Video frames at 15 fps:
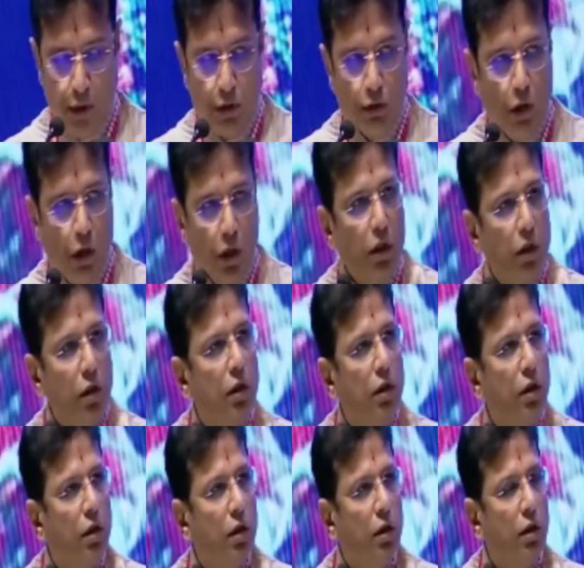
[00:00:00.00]
all,
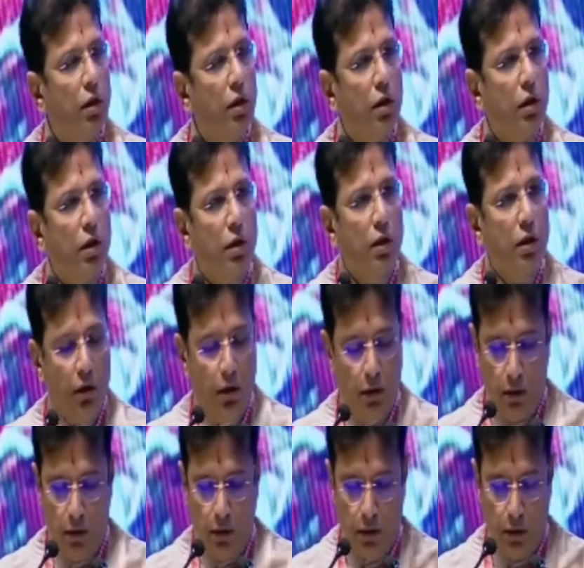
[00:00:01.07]

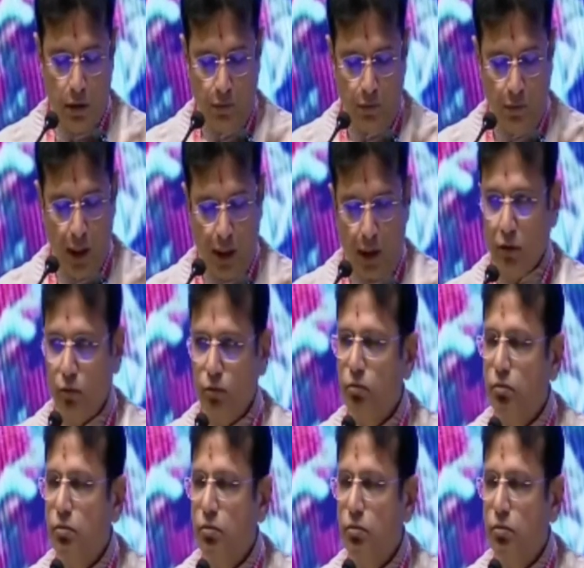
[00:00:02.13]
and welcome